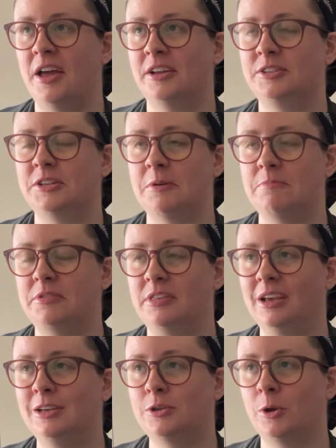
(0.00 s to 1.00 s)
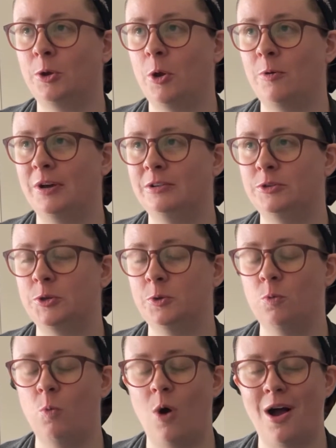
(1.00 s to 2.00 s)
Some things are going to
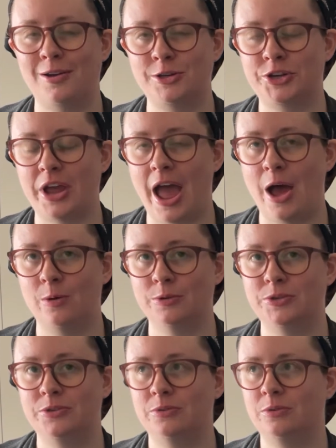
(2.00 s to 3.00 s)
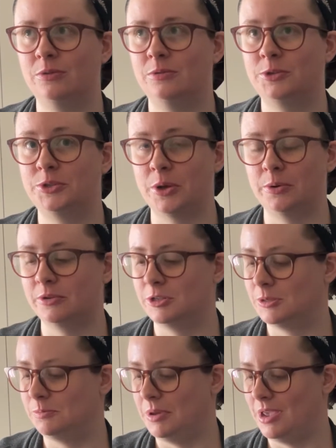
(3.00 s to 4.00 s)
wash out, so to
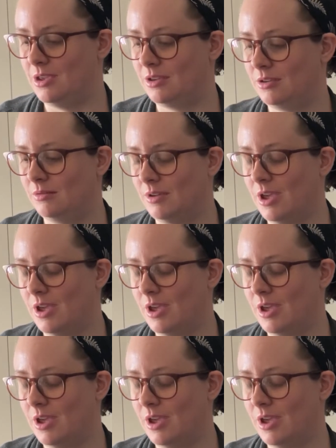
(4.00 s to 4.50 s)
speak.